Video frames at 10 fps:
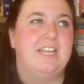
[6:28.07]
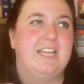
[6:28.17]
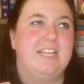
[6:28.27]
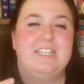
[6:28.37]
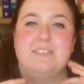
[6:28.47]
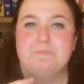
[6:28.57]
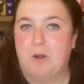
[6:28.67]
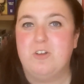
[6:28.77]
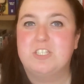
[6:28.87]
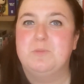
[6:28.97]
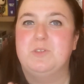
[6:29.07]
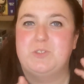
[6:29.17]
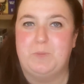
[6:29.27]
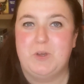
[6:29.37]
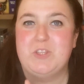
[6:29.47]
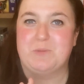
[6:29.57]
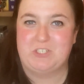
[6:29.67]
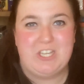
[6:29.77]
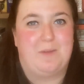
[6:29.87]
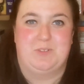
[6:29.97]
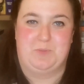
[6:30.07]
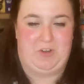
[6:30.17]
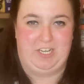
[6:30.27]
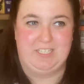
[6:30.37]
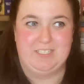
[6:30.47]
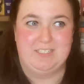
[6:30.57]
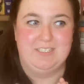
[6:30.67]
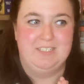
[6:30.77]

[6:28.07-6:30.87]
it is impossible to put them on chapter breaks,